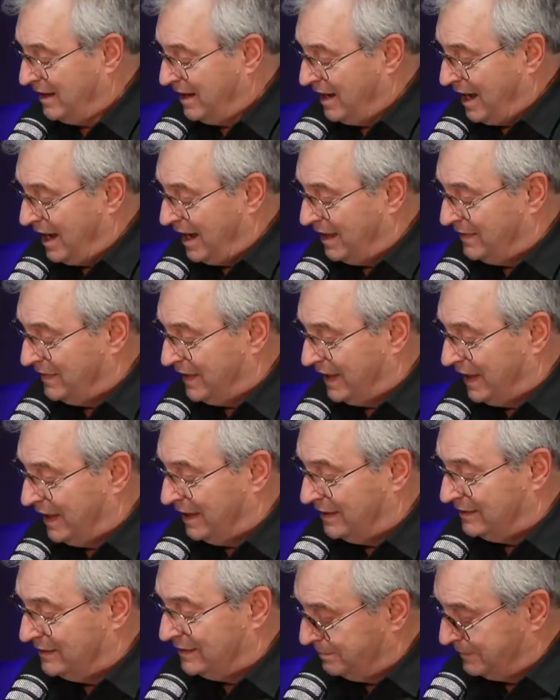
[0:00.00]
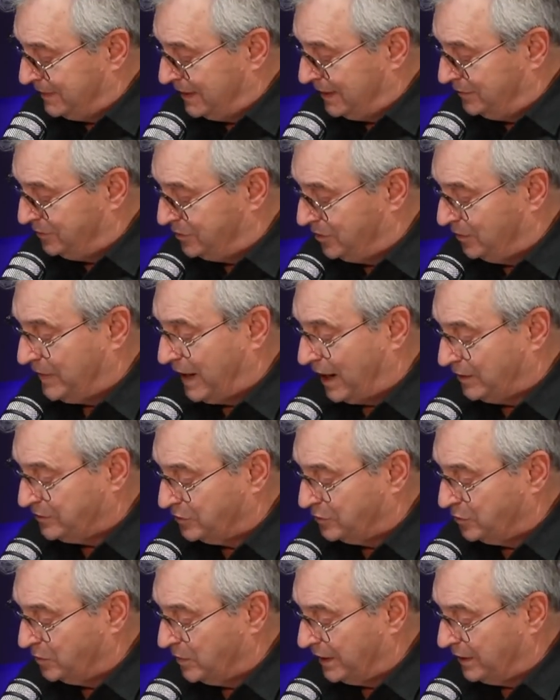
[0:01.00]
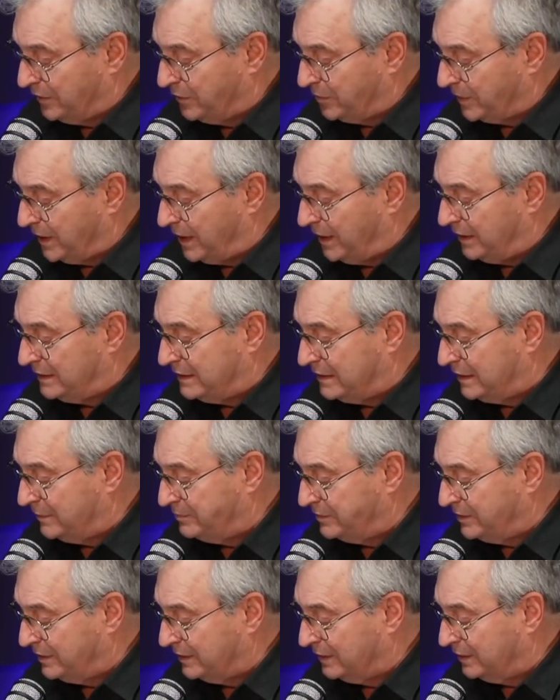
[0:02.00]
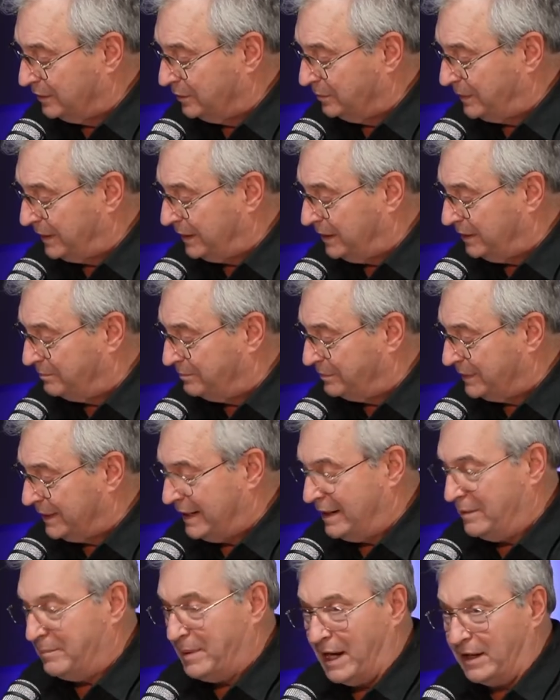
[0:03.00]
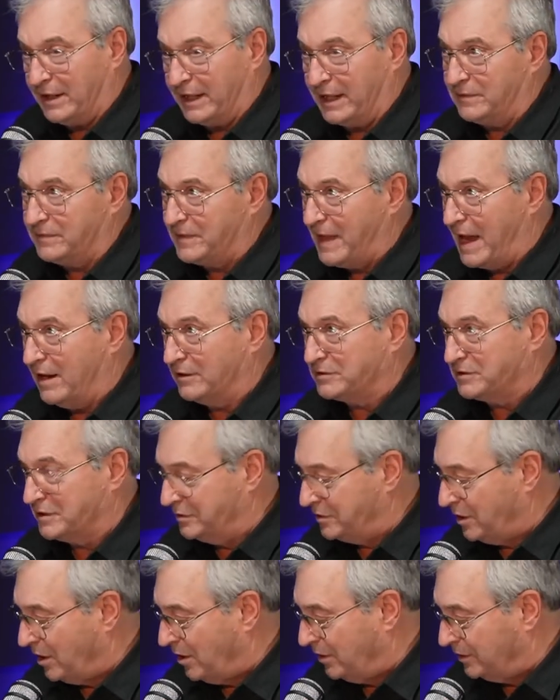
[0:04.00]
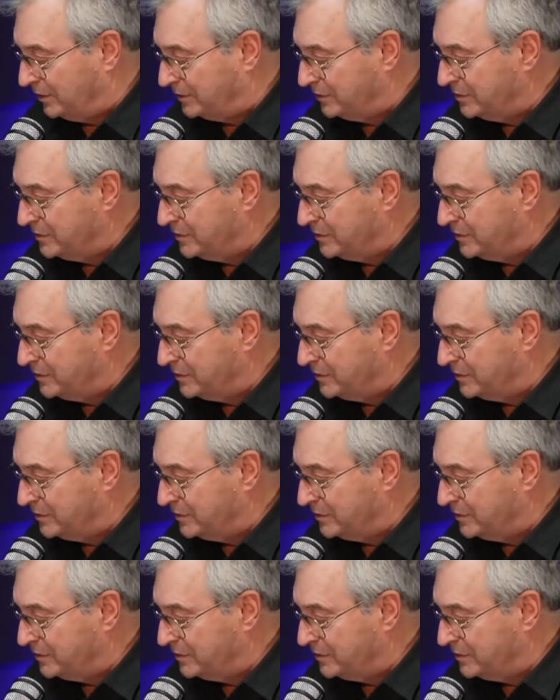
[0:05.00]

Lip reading: And then in 2023, it dipped a little bit by about $8,000.